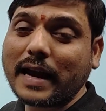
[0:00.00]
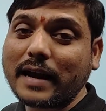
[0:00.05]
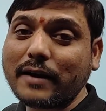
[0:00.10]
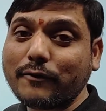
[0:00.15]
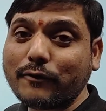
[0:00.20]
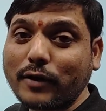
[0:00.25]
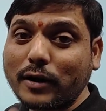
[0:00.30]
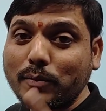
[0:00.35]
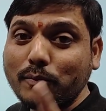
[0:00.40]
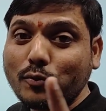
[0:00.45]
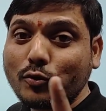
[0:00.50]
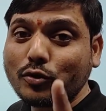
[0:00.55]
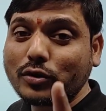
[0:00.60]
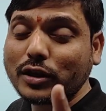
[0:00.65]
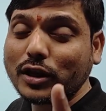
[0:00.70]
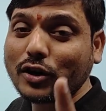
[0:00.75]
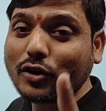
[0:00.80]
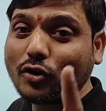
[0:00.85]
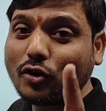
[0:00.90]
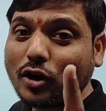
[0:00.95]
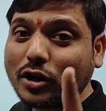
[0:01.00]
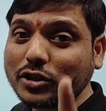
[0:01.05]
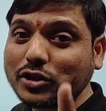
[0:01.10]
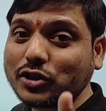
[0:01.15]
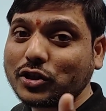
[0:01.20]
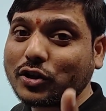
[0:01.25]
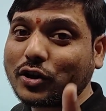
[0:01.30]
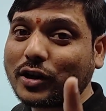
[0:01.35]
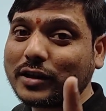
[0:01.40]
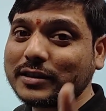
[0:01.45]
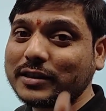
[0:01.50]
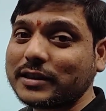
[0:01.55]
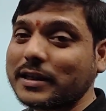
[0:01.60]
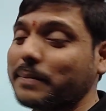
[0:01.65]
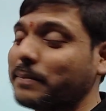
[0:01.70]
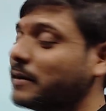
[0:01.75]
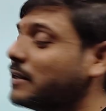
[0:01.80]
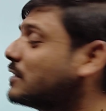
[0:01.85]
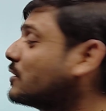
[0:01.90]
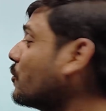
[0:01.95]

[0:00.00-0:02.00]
And one more thing, lost concept